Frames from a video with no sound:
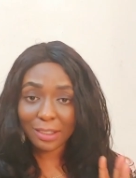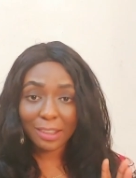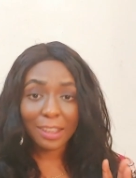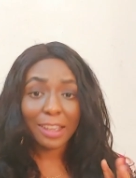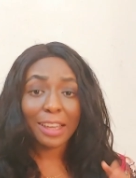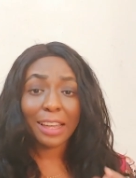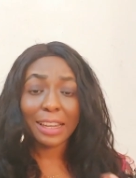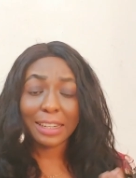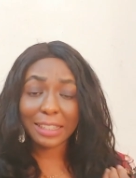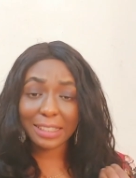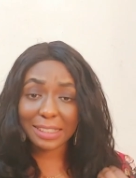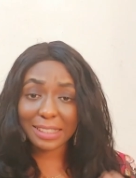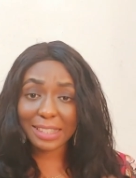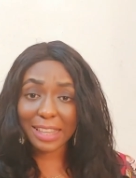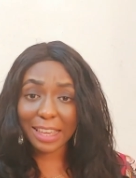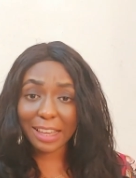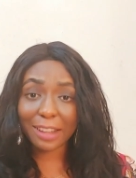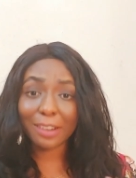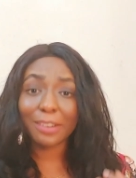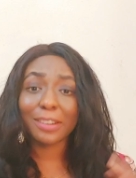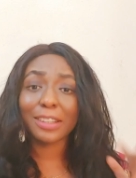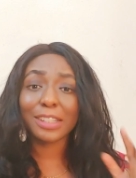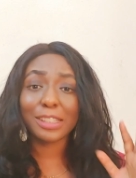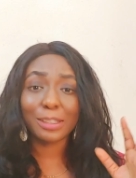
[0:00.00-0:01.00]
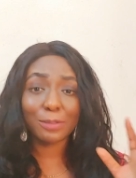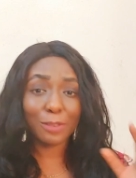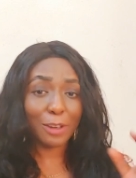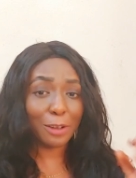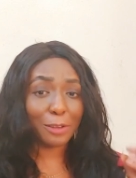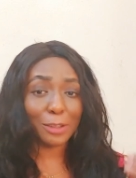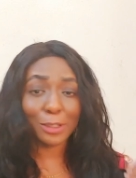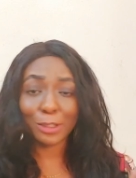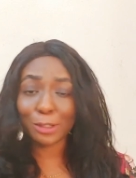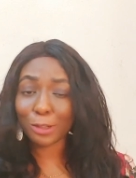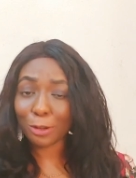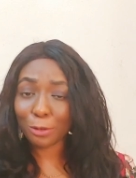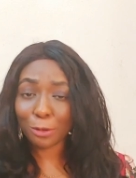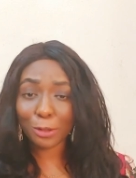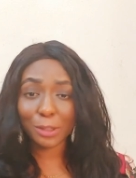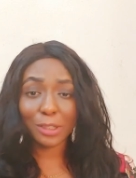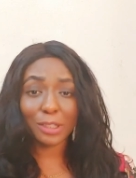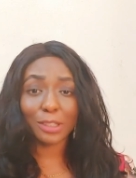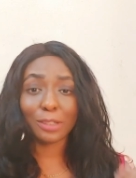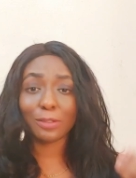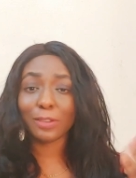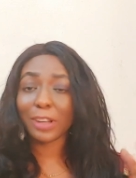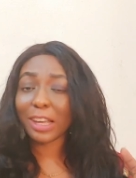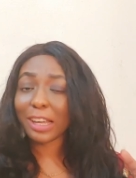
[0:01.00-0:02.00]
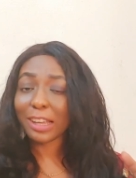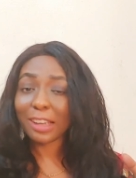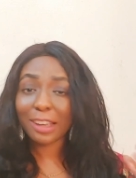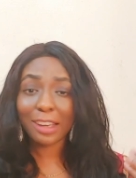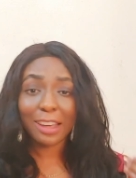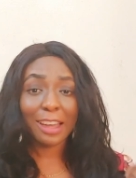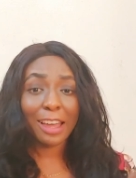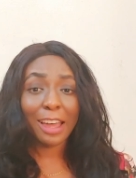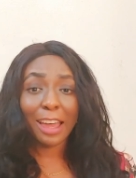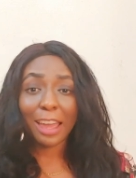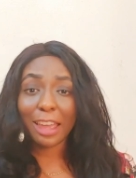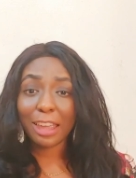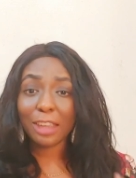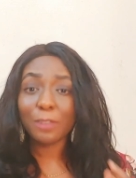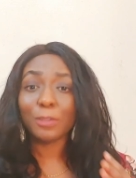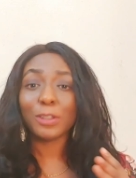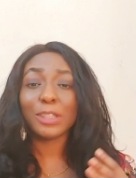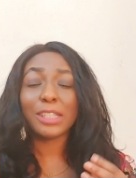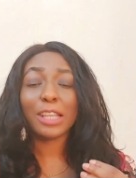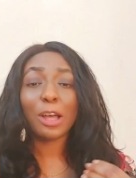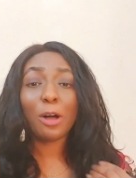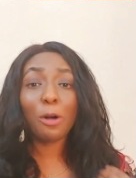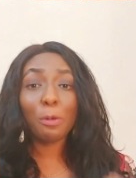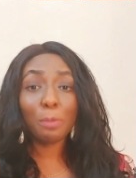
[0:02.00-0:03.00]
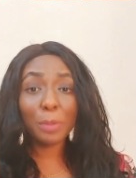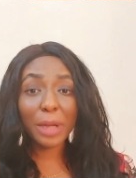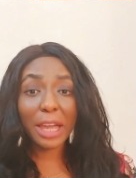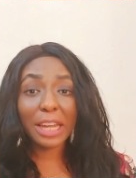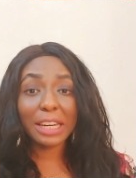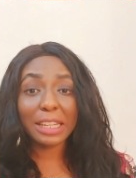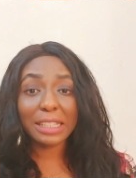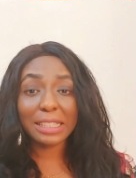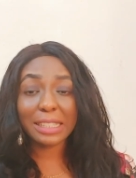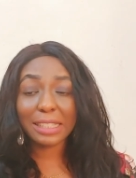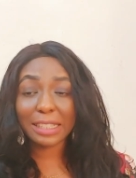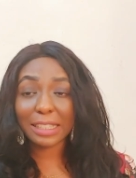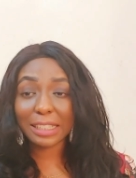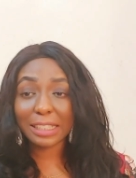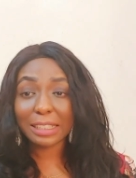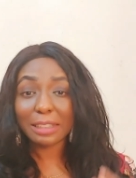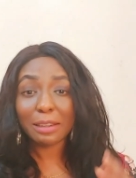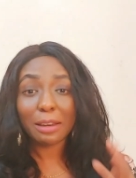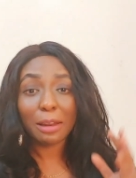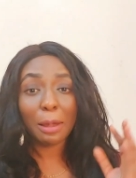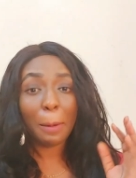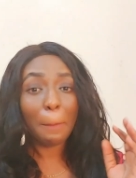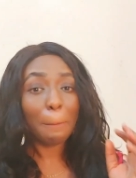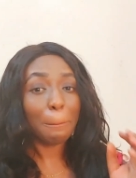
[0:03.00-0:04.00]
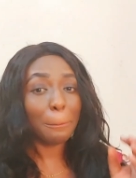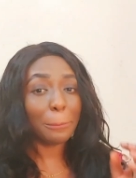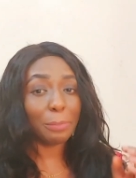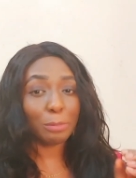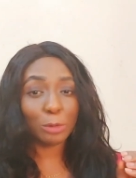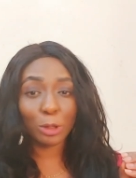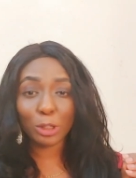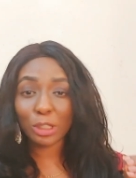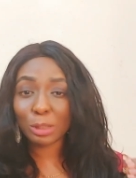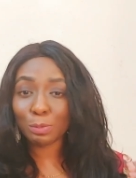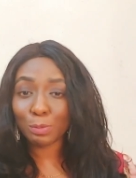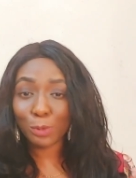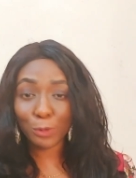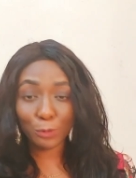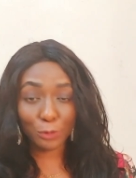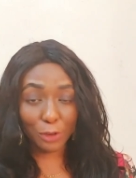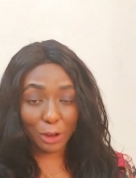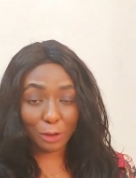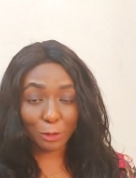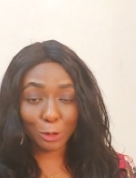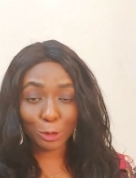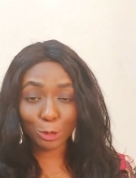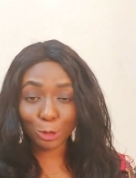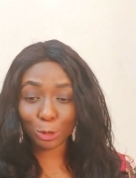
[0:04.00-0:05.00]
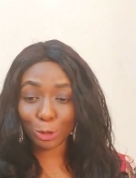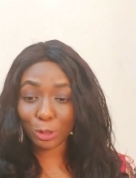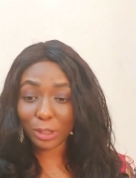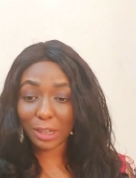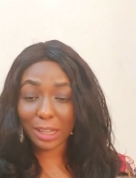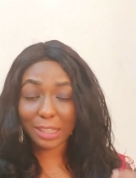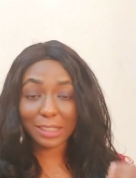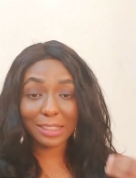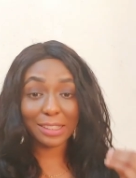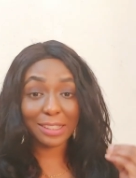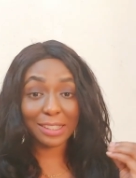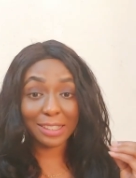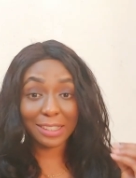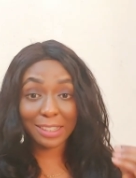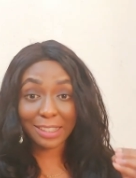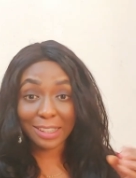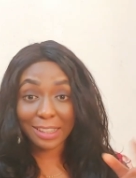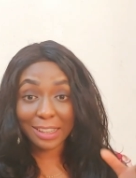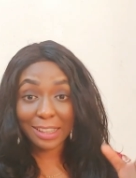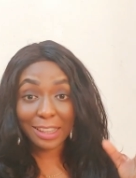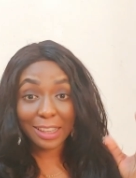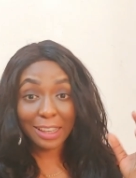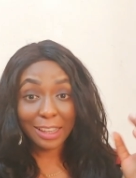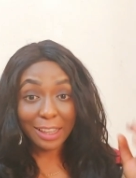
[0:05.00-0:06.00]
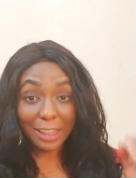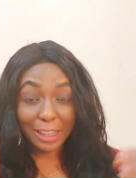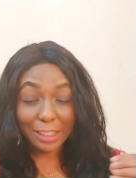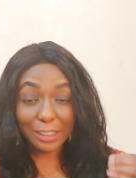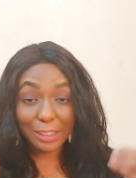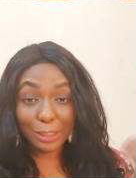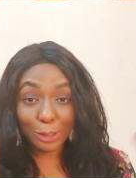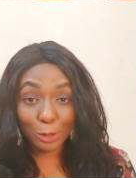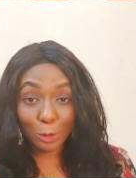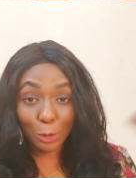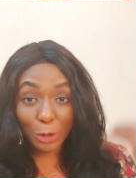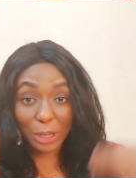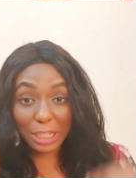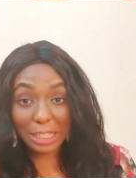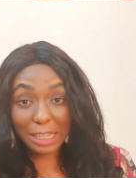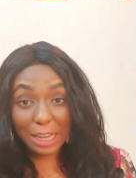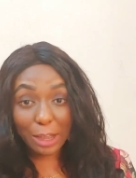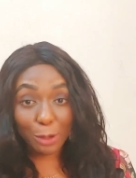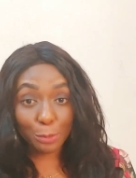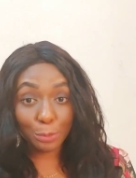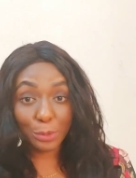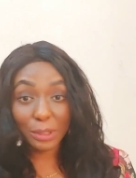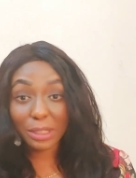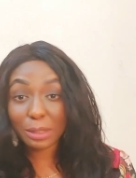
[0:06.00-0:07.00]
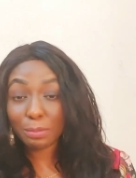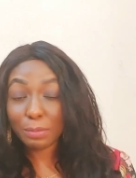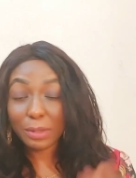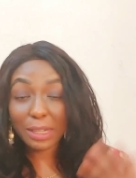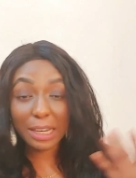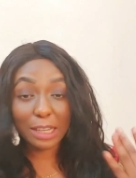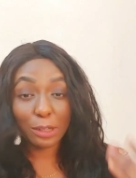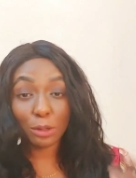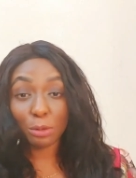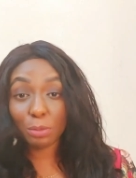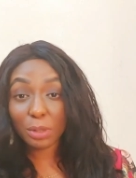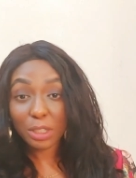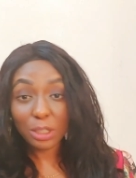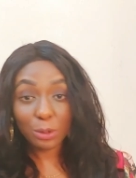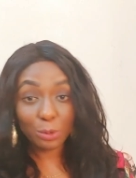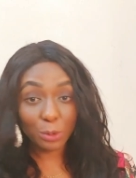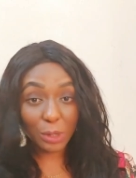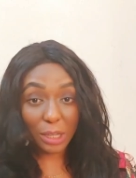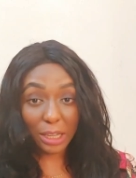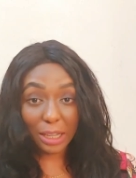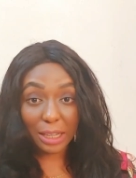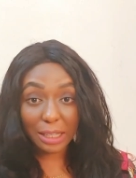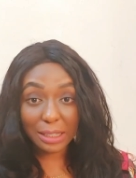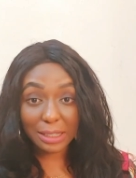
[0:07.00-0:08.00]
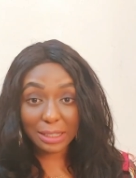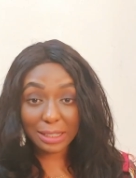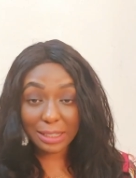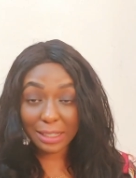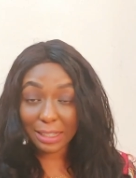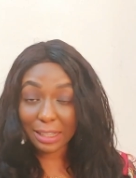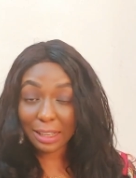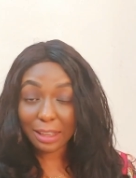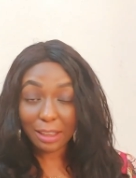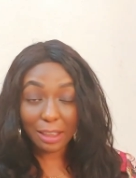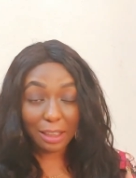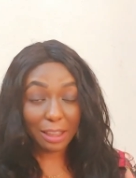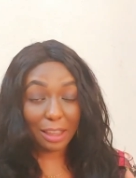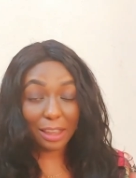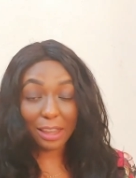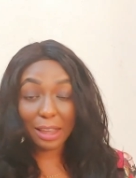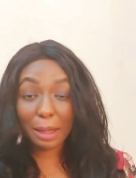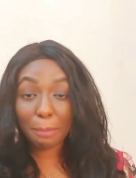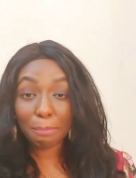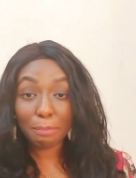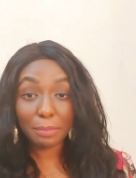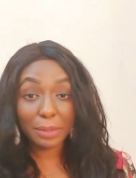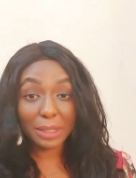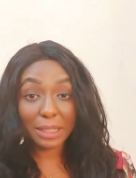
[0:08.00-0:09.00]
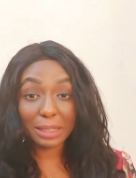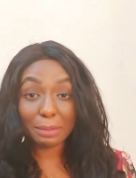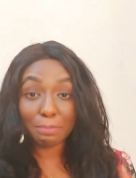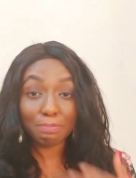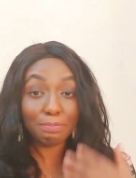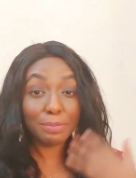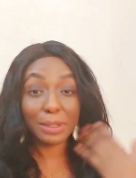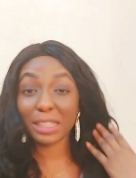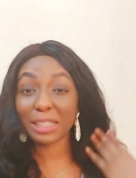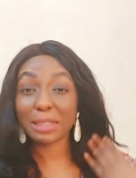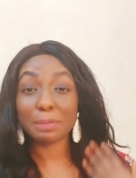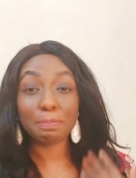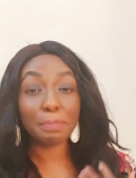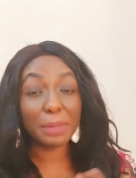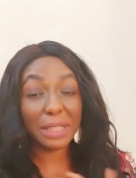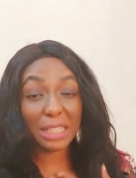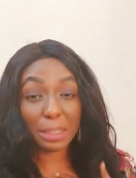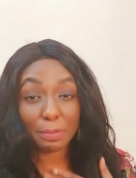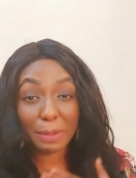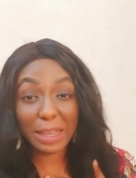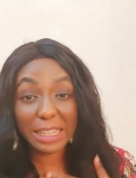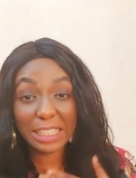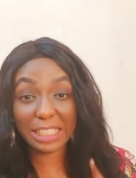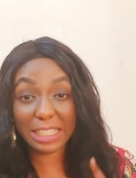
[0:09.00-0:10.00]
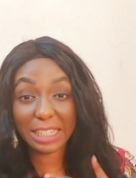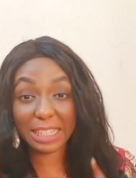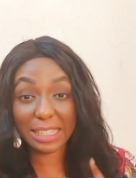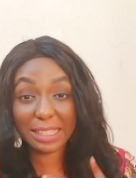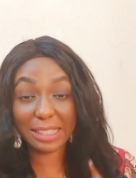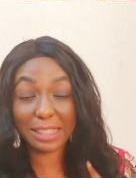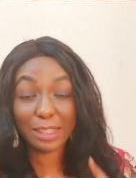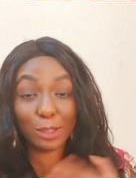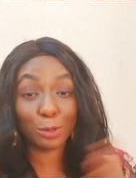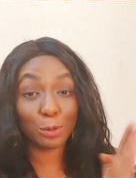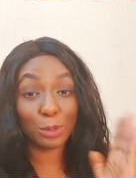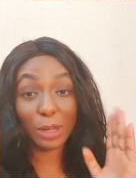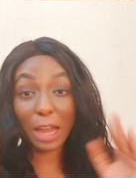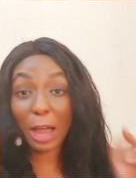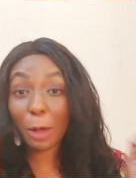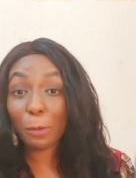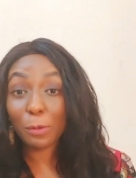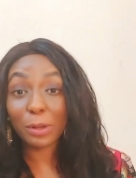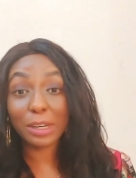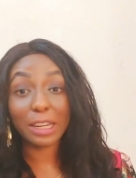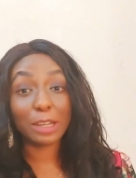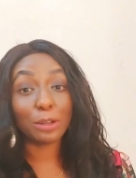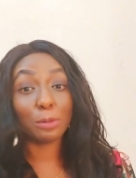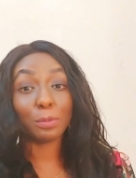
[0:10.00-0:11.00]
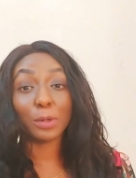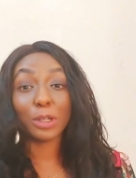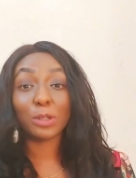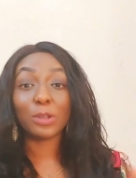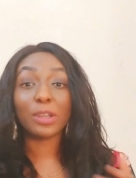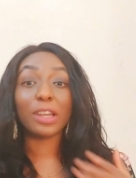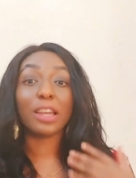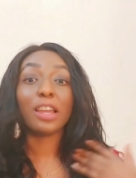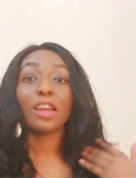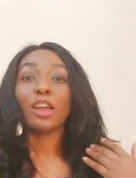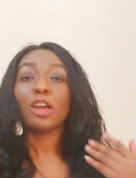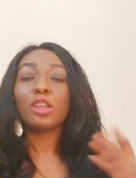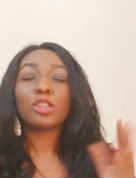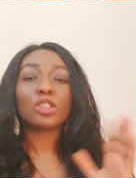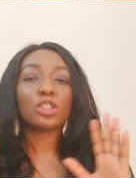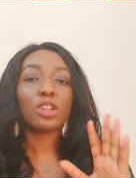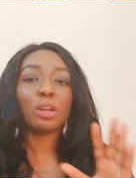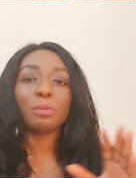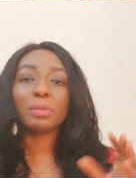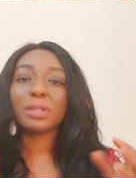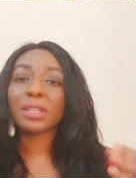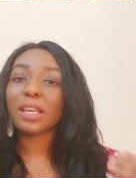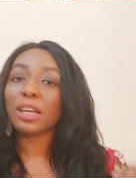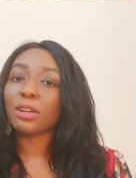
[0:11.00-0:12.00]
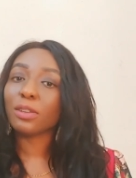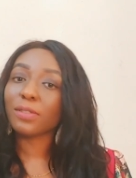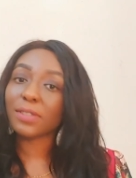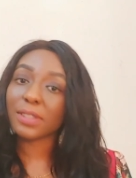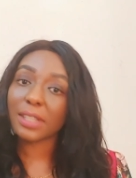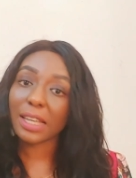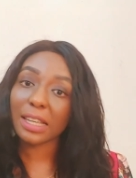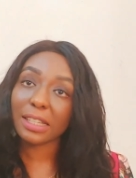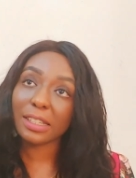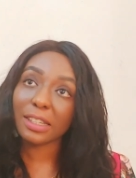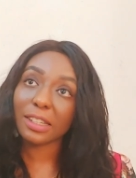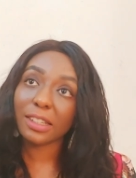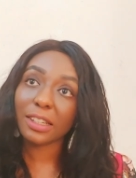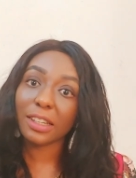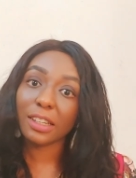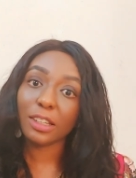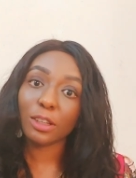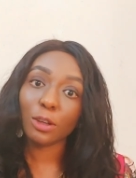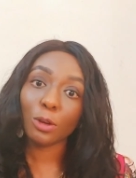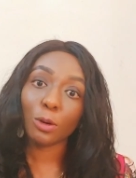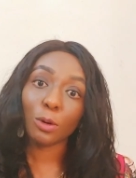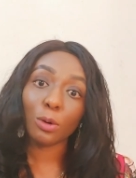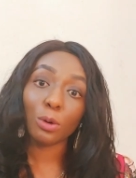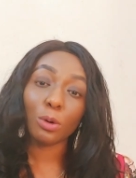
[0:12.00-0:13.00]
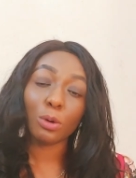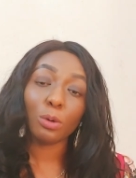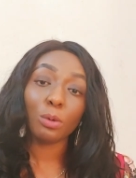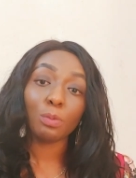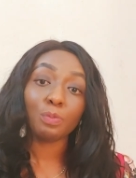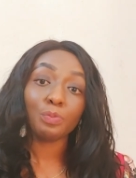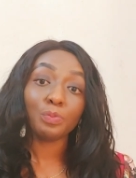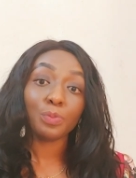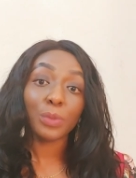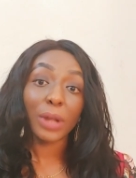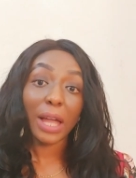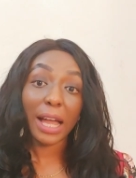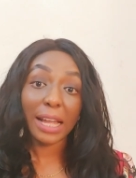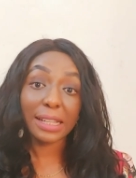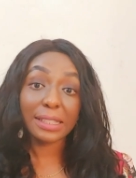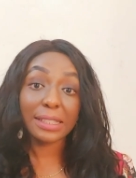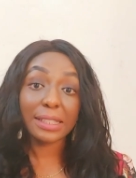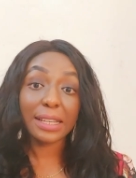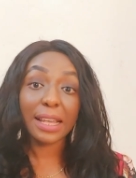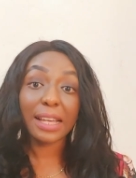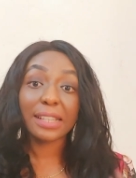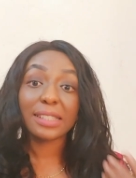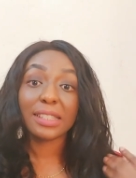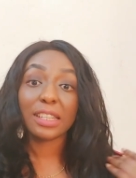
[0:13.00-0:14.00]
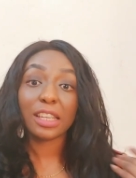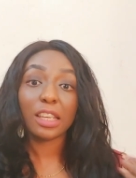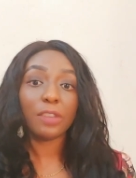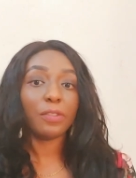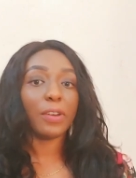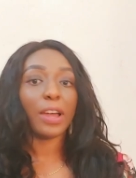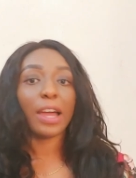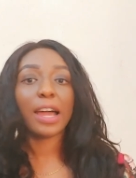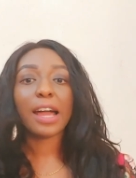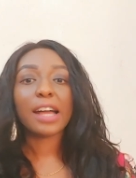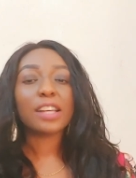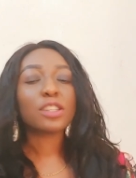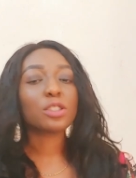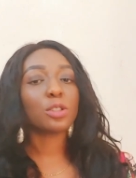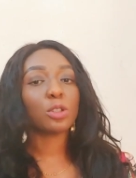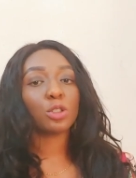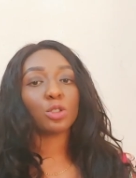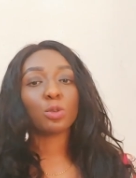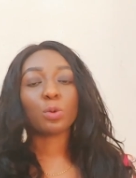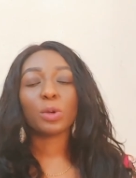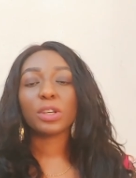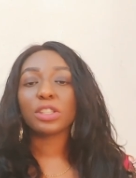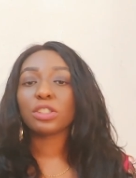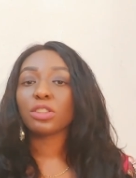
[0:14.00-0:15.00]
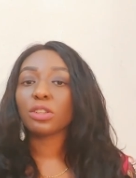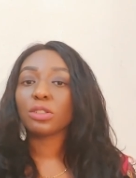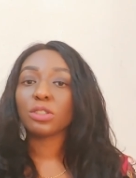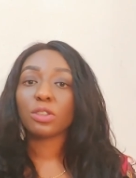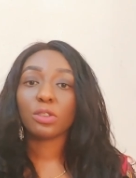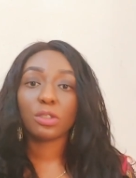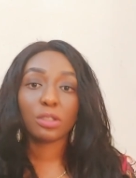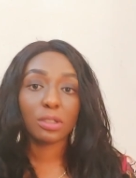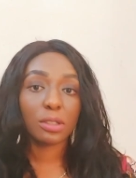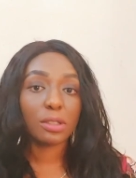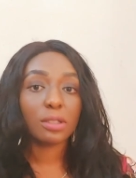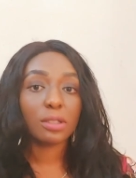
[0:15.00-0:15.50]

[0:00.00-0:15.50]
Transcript: this girl is very secretive. Like if you tell me anything, just be very sure that it is going down with me. Like nobody will hear it. I can beat my chest to that one that nobody will hear. So don't be scared of sending in your answers if I ask such questions, because